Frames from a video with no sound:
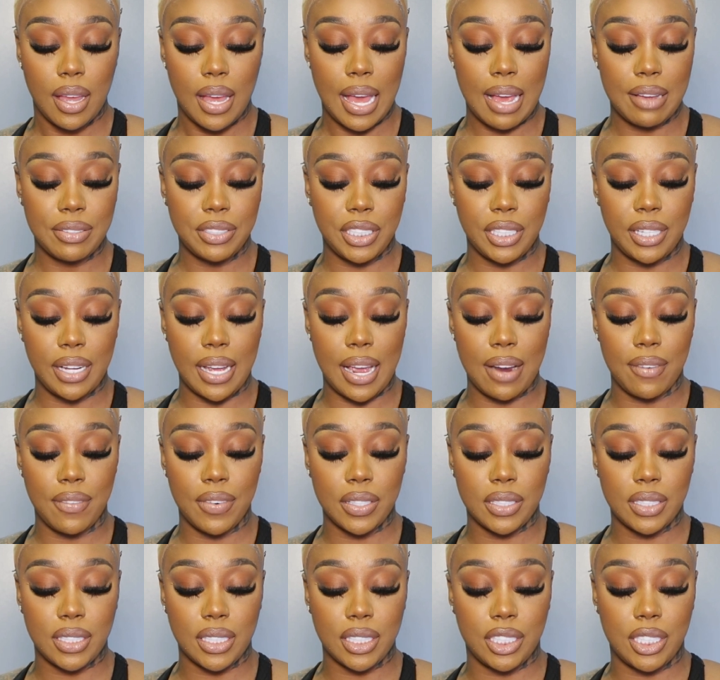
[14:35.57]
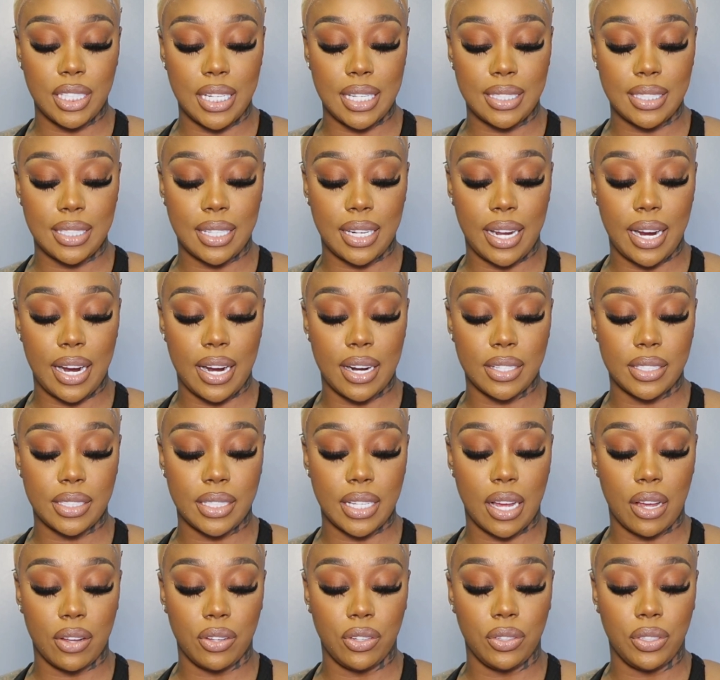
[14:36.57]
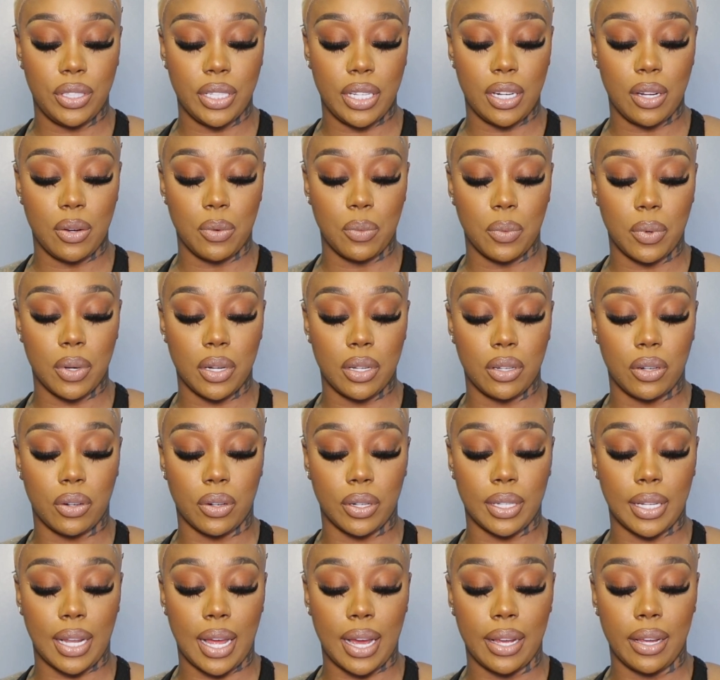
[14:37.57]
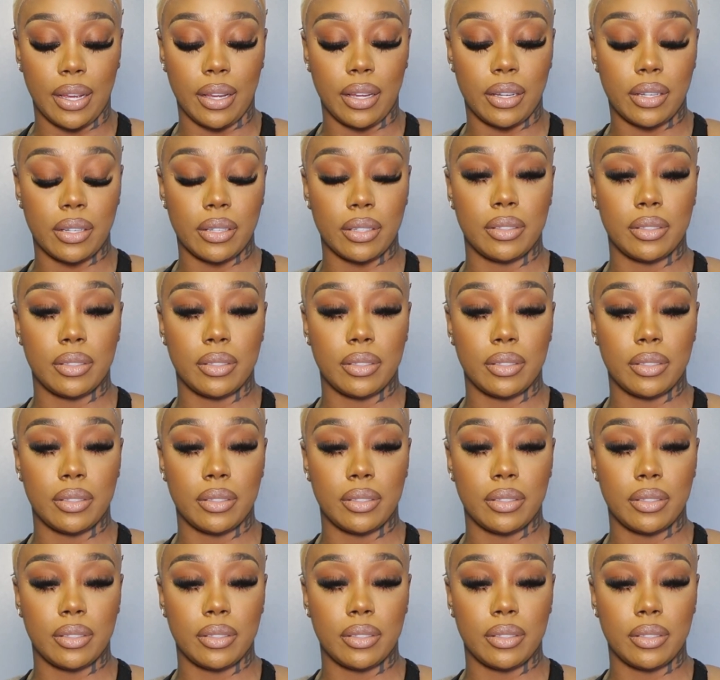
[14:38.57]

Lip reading: Has she ever suggested a hairstyle you didn't want or like?